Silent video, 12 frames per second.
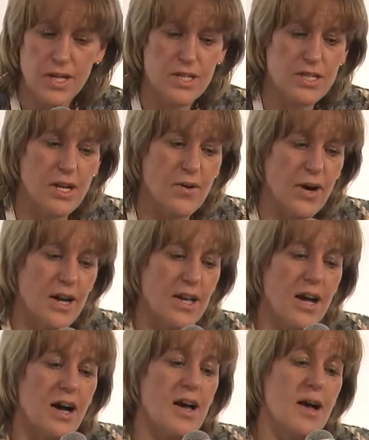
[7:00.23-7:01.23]
So I,
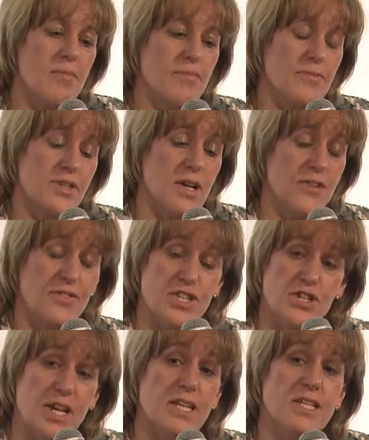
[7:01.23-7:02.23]
I am slightly
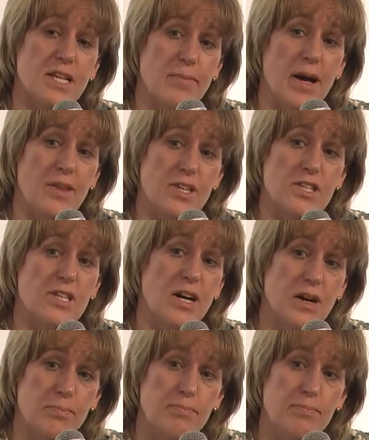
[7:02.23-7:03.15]
frustrated about this term